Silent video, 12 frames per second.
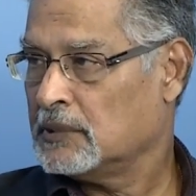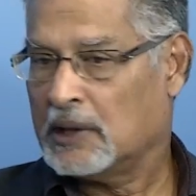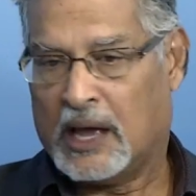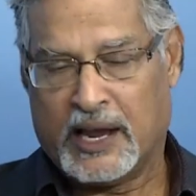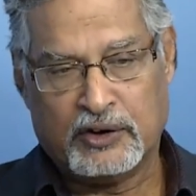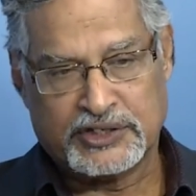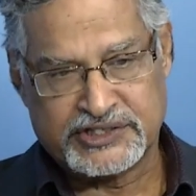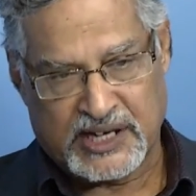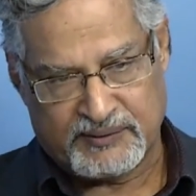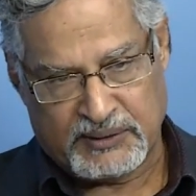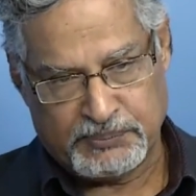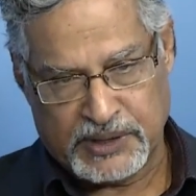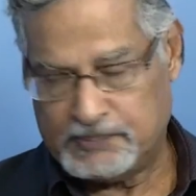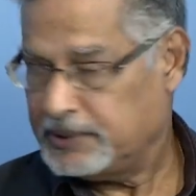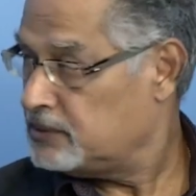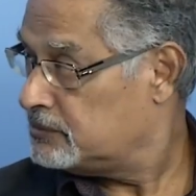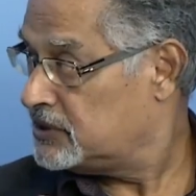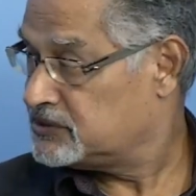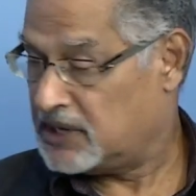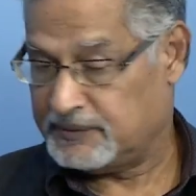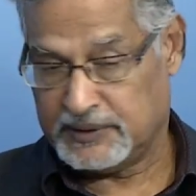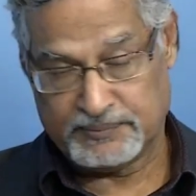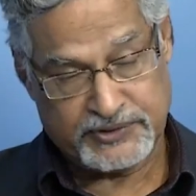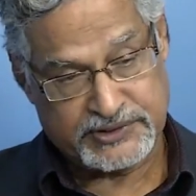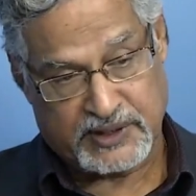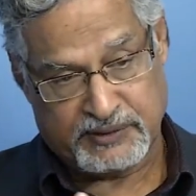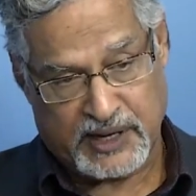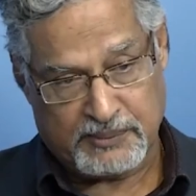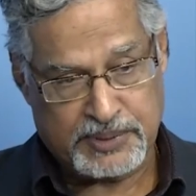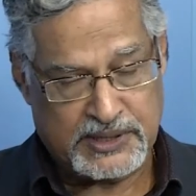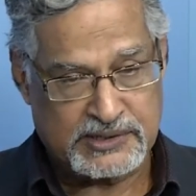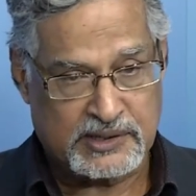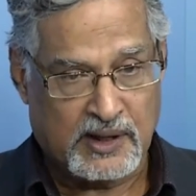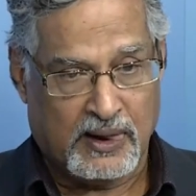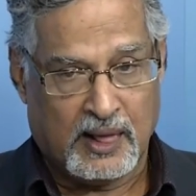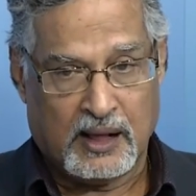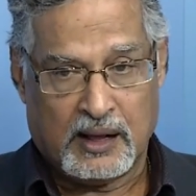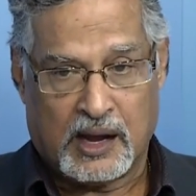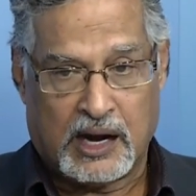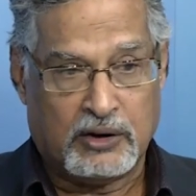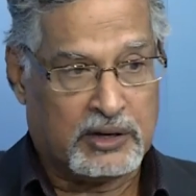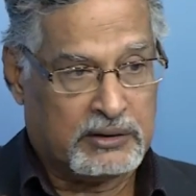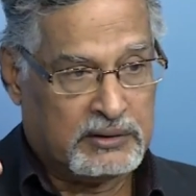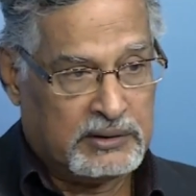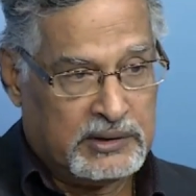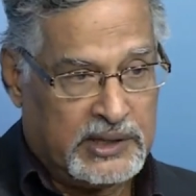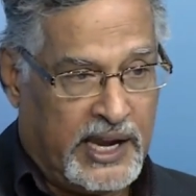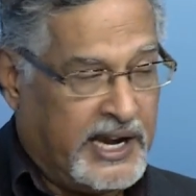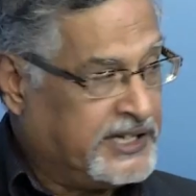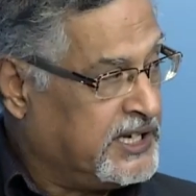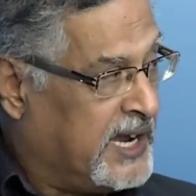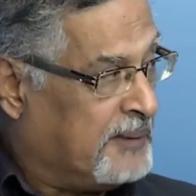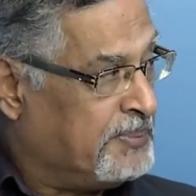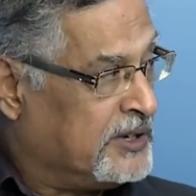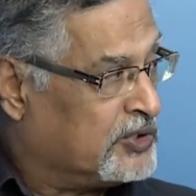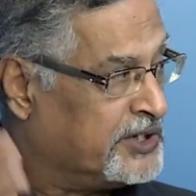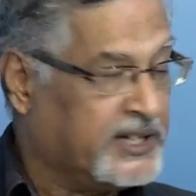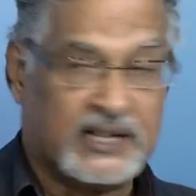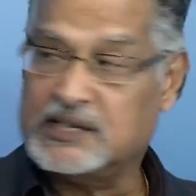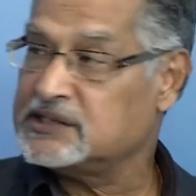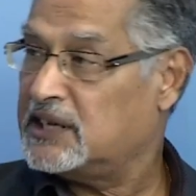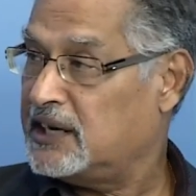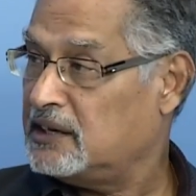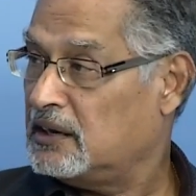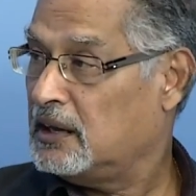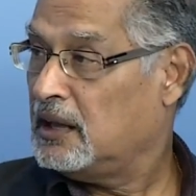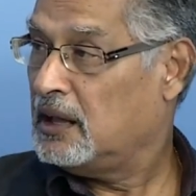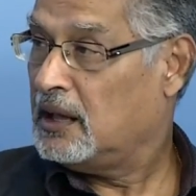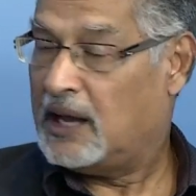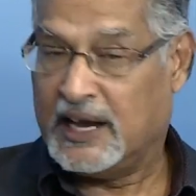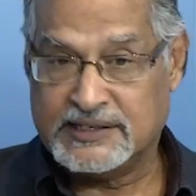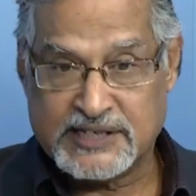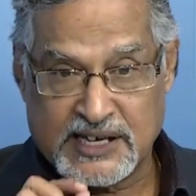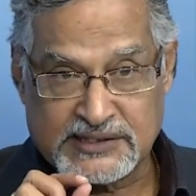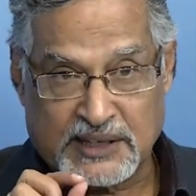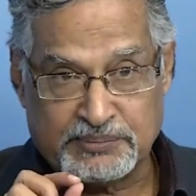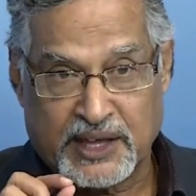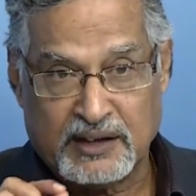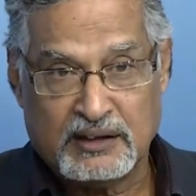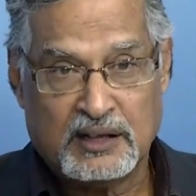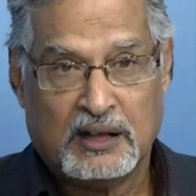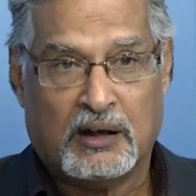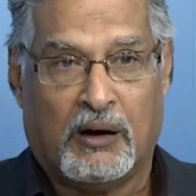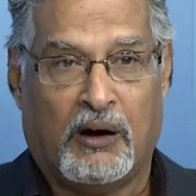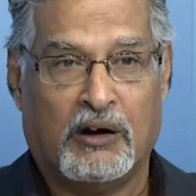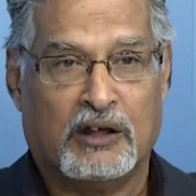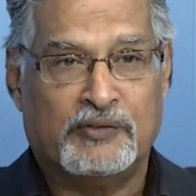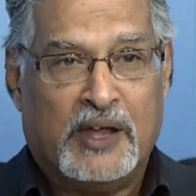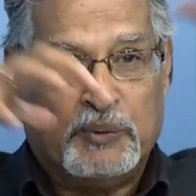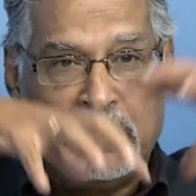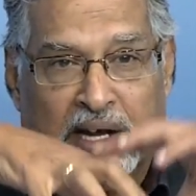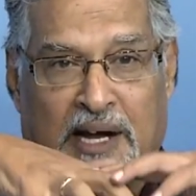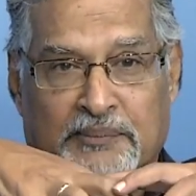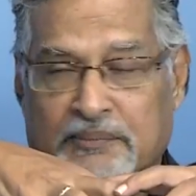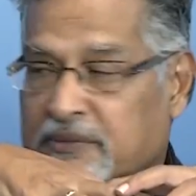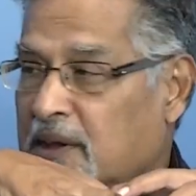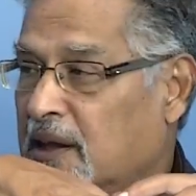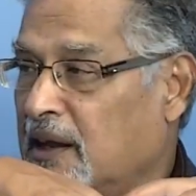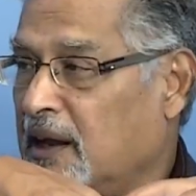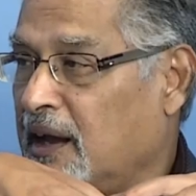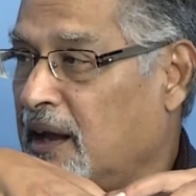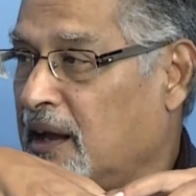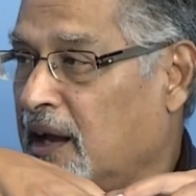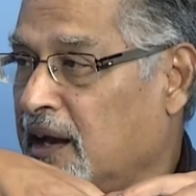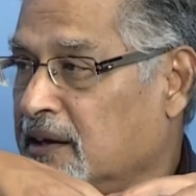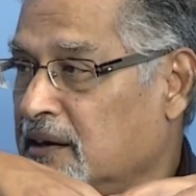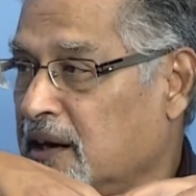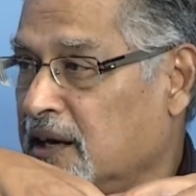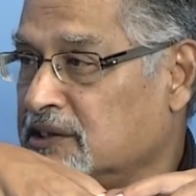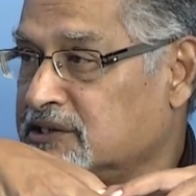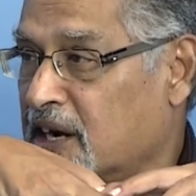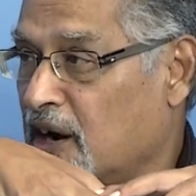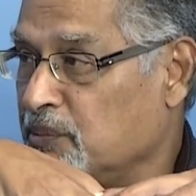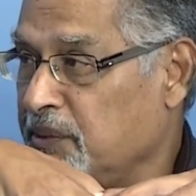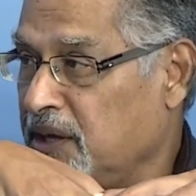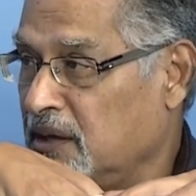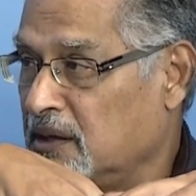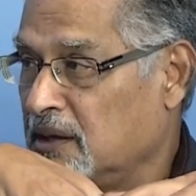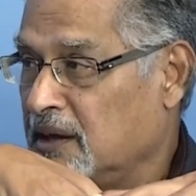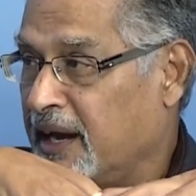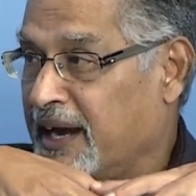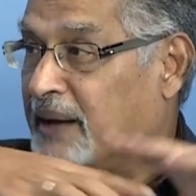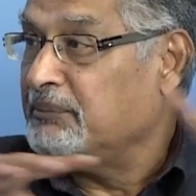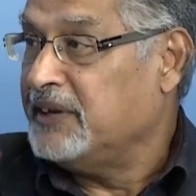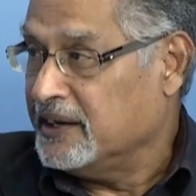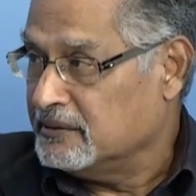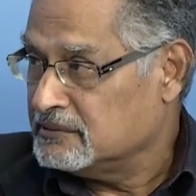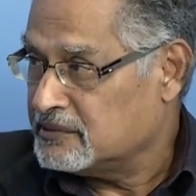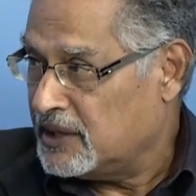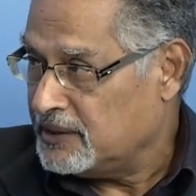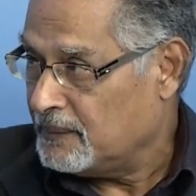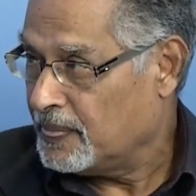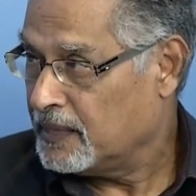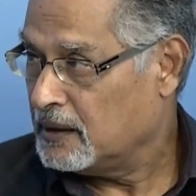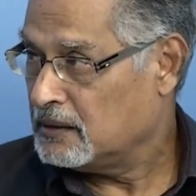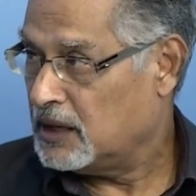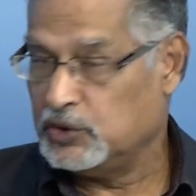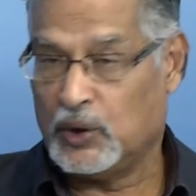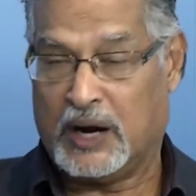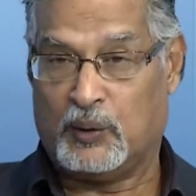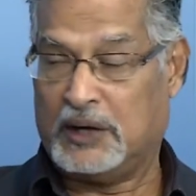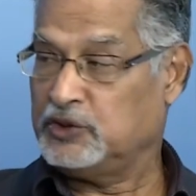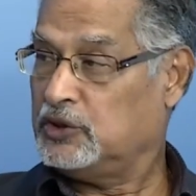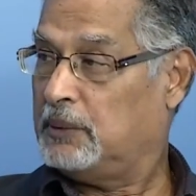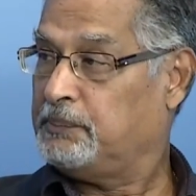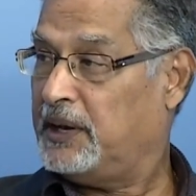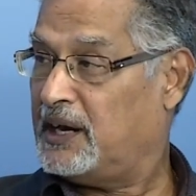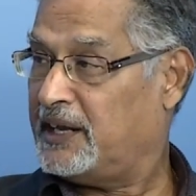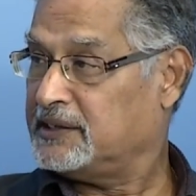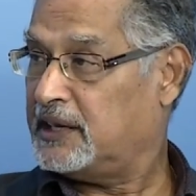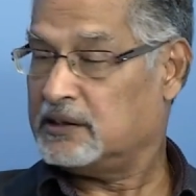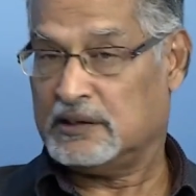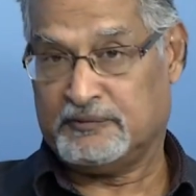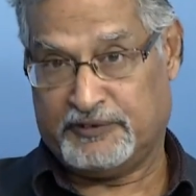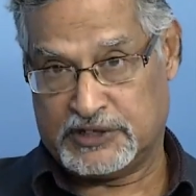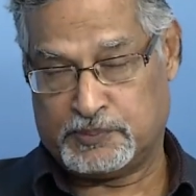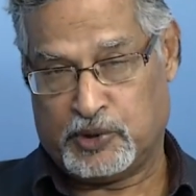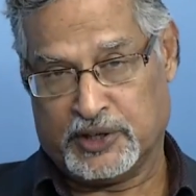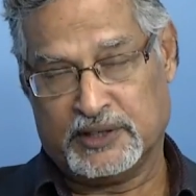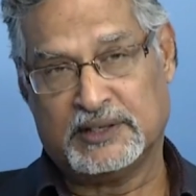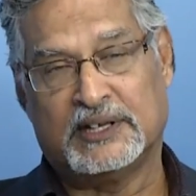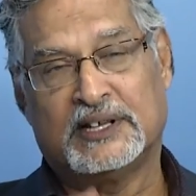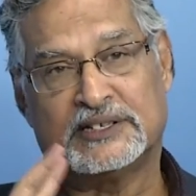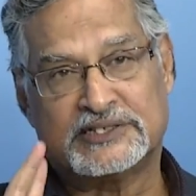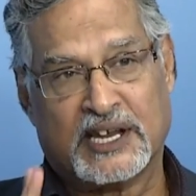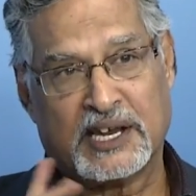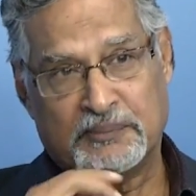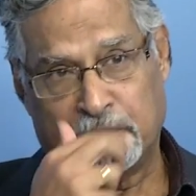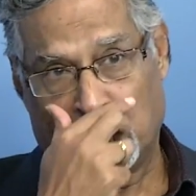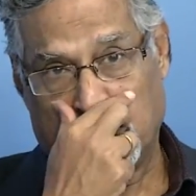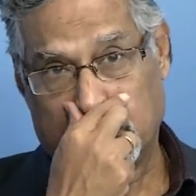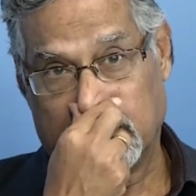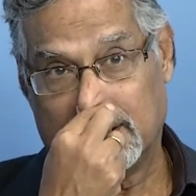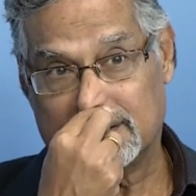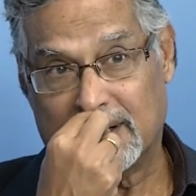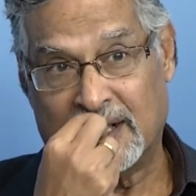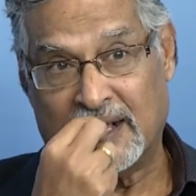I got seven people, is it seven? Seven MPs. I got 80 MPs on the other side. I say something, all of them will come and surround me, and I'm dead, right? And do I want to appear like that? First point. Second point is,